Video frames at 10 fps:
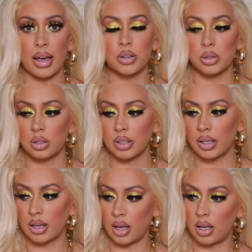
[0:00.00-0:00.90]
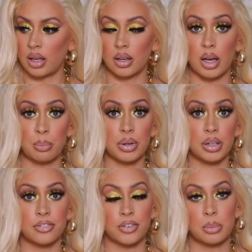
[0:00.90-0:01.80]
actually a
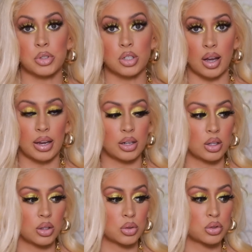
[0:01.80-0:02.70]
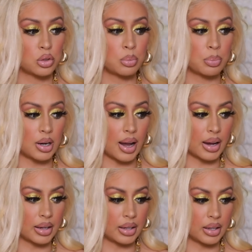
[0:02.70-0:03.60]
company from China, super
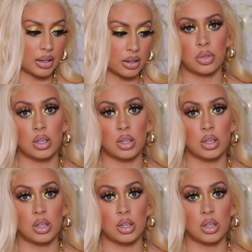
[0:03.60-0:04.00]
high end.